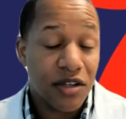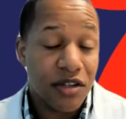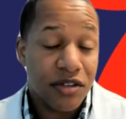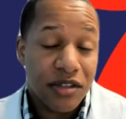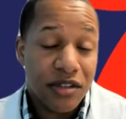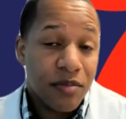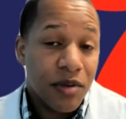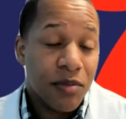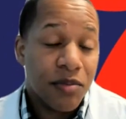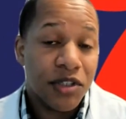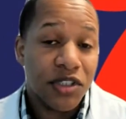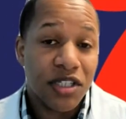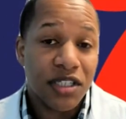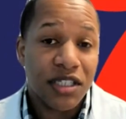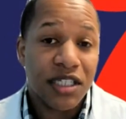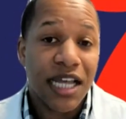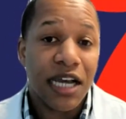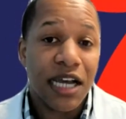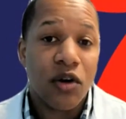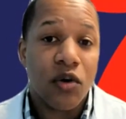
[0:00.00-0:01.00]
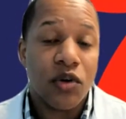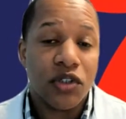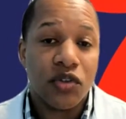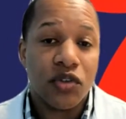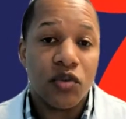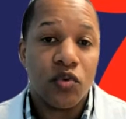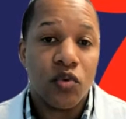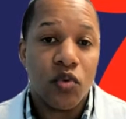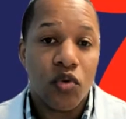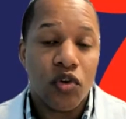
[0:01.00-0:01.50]
Some people are just not going
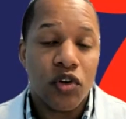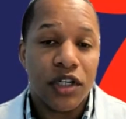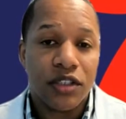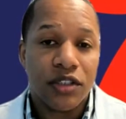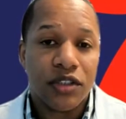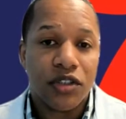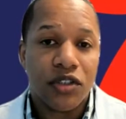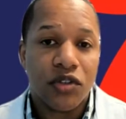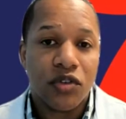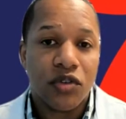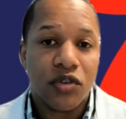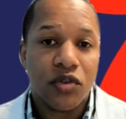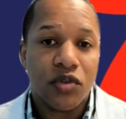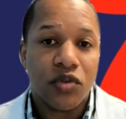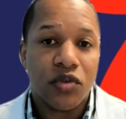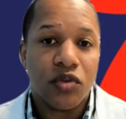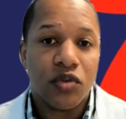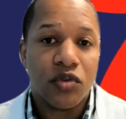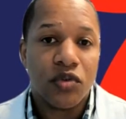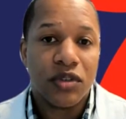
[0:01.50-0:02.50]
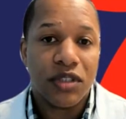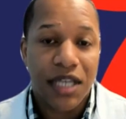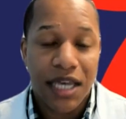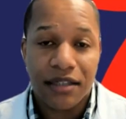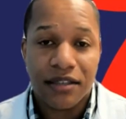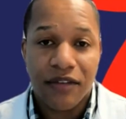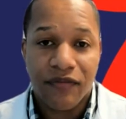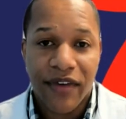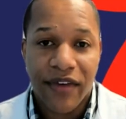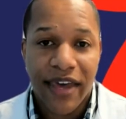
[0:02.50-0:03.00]
to want to
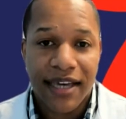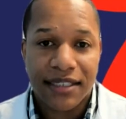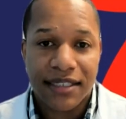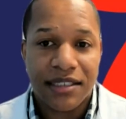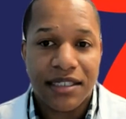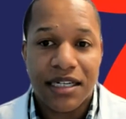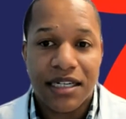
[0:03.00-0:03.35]
take the vaccine,